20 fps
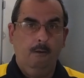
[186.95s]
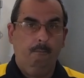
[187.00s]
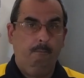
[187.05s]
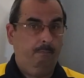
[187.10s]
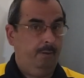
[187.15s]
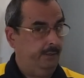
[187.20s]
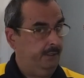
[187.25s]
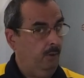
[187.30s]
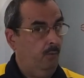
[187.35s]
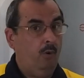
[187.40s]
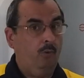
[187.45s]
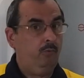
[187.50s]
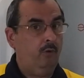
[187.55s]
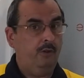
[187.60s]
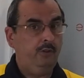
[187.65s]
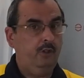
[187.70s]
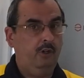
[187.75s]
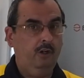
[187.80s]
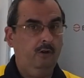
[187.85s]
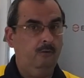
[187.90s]
But they won't run
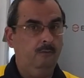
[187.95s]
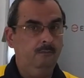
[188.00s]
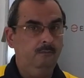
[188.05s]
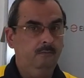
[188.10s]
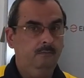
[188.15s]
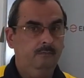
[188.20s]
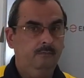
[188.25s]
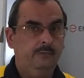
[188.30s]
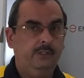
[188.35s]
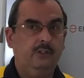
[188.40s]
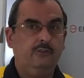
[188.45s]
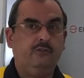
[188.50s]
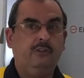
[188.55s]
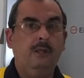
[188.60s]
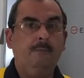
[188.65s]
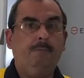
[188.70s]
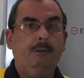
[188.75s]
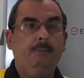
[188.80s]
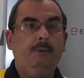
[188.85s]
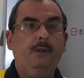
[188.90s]
your home, they'll
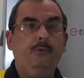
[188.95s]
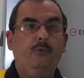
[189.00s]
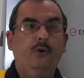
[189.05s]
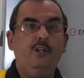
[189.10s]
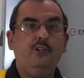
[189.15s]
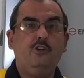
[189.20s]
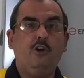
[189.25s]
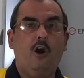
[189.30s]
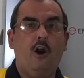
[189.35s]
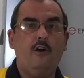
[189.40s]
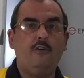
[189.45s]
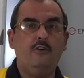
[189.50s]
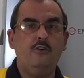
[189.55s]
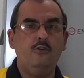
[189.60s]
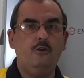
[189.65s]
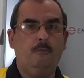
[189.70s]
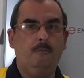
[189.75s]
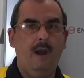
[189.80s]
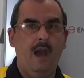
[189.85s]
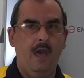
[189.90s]
simply be recharging
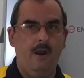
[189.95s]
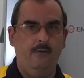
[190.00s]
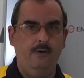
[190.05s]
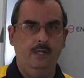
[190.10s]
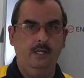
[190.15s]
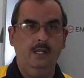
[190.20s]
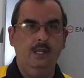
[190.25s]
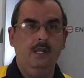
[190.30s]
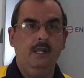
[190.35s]
your battery.